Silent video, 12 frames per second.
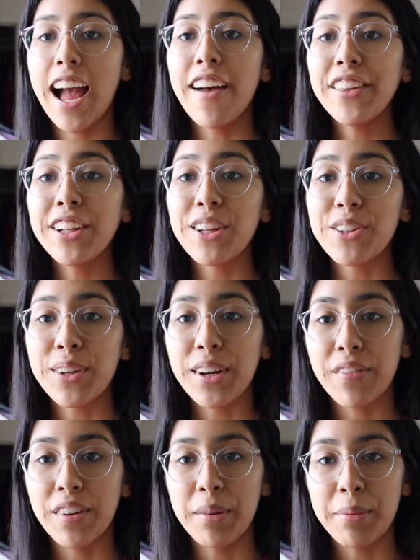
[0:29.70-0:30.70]
I have the clothes right
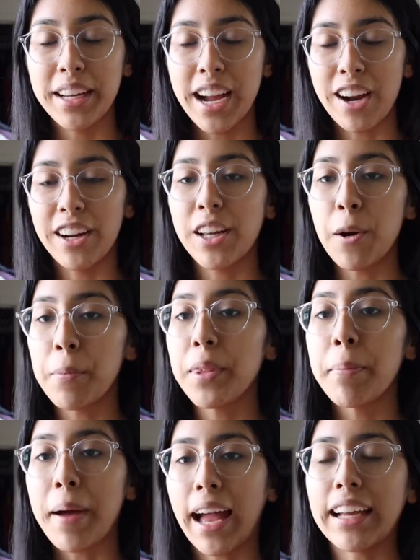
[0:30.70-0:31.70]
in front of me. I already opened
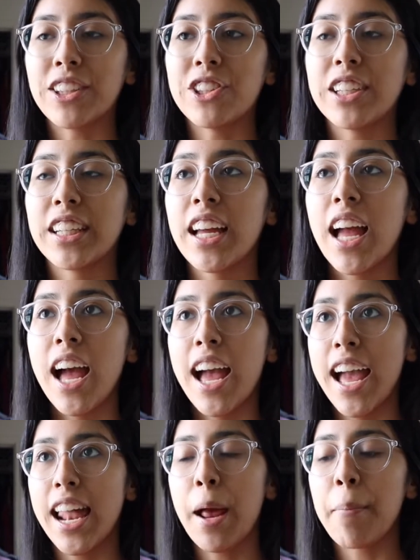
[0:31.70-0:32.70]
the packaging.
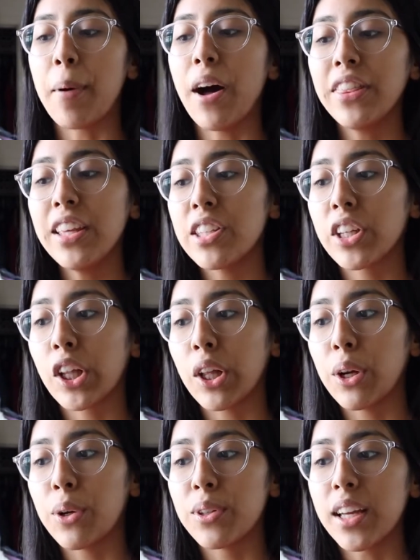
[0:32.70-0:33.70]
And I bought these
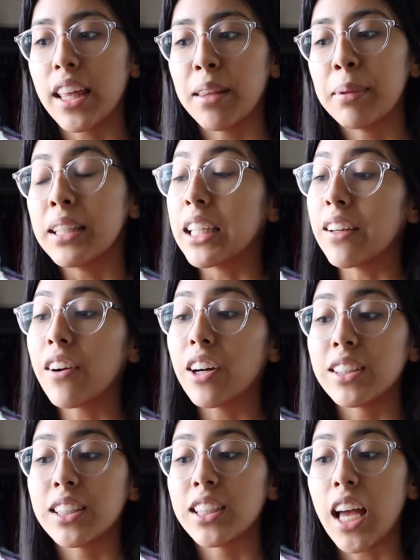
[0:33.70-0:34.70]
clothes, I believe,
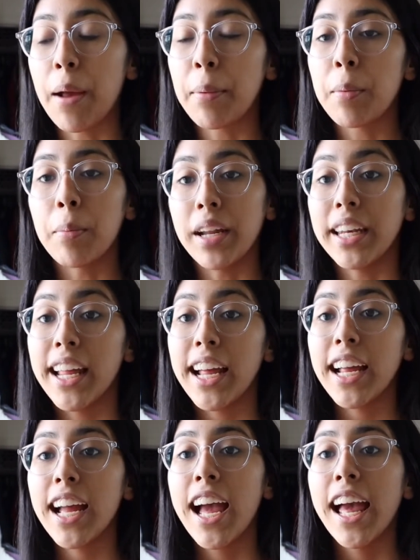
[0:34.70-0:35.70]
on Cyber
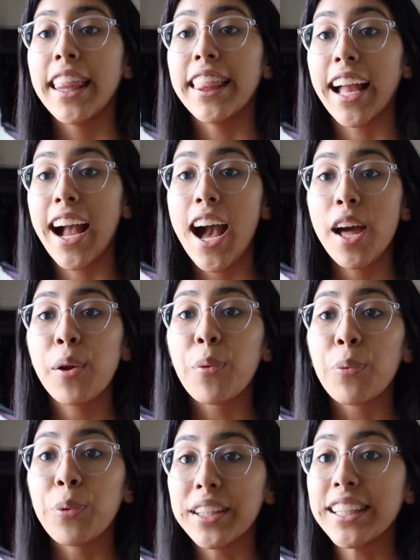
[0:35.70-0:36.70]
Monday. They had
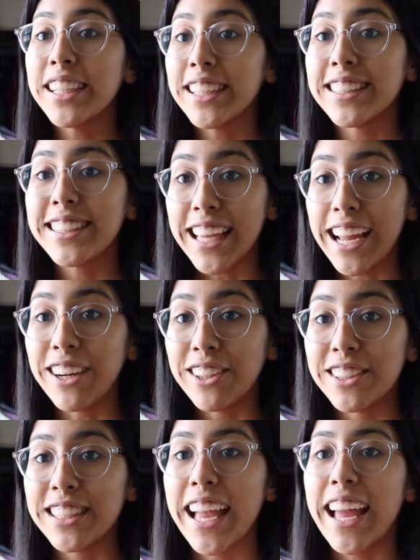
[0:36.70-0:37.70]
really good
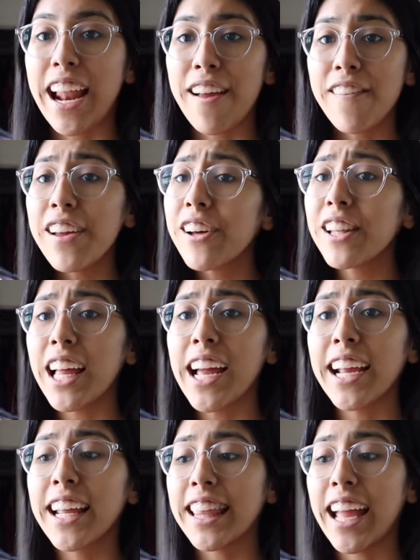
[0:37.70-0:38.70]
sales, and I feel
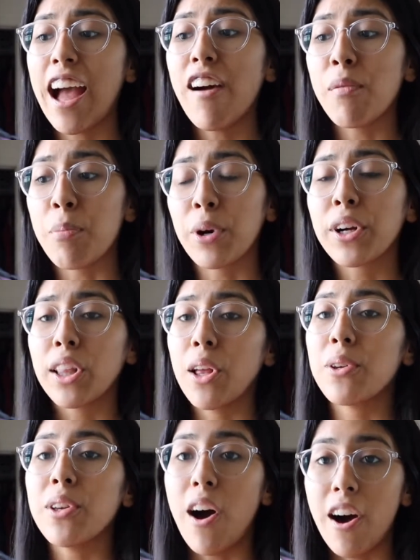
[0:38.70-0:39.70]
like they have more
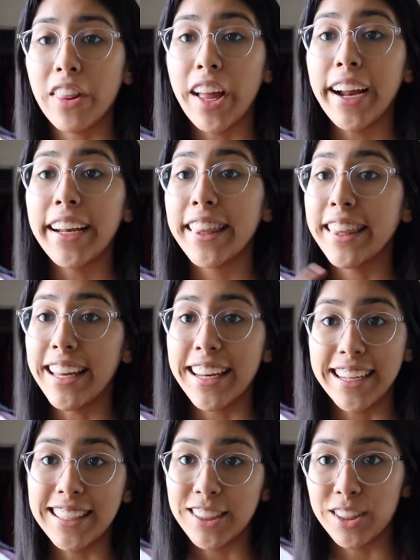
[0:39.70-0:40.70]
clothes online than
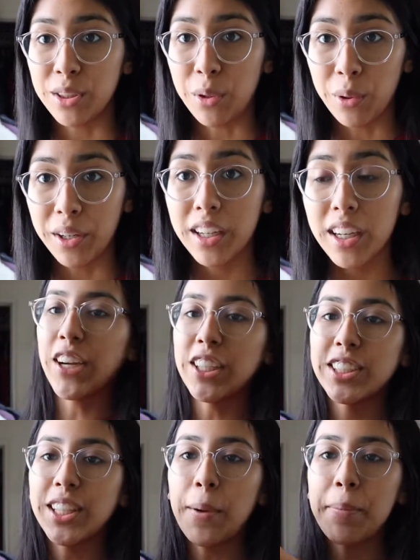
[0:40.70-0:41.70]
in store.
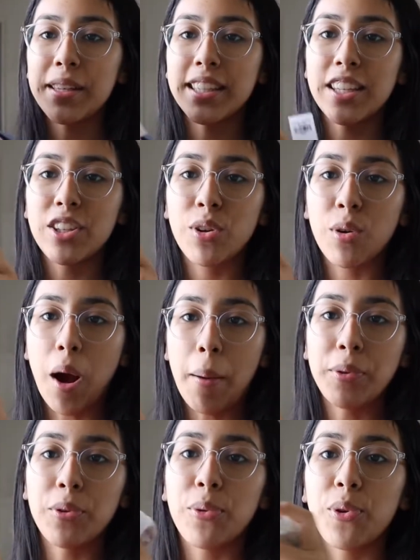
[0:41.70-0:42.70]
First up is this
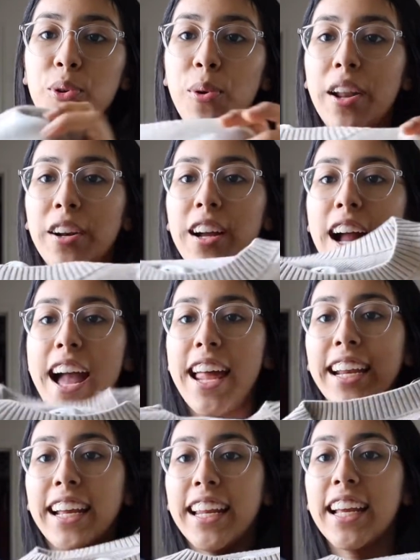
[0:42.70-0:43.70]
cropped sweater. I had
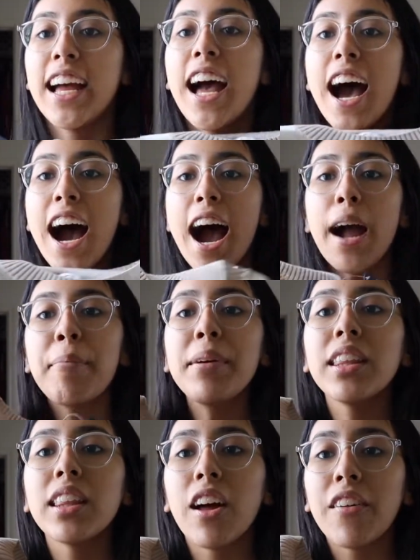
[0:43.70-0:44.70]
to get it. I've
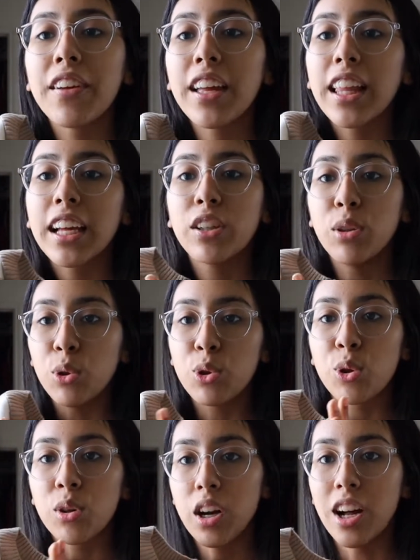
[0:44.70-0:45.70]
been loving, like,
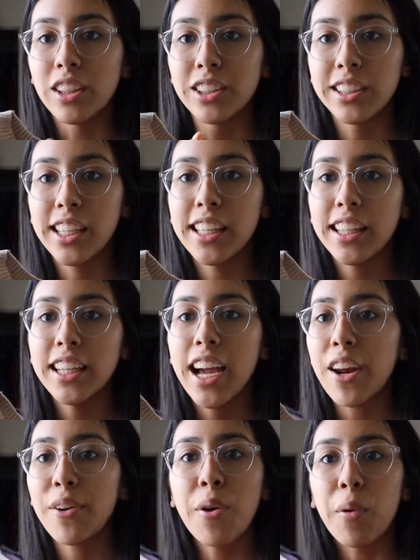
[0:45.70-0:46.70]
neutral colors lately.
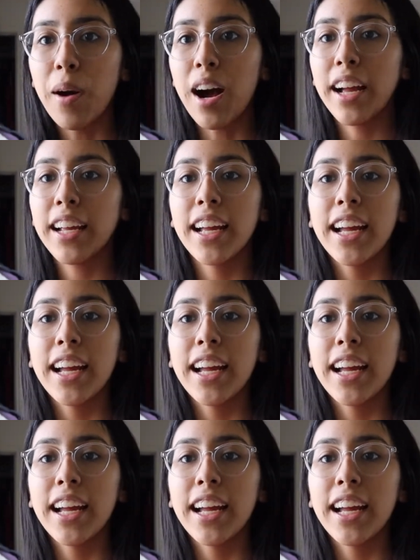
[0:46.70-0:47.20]
I don't know why.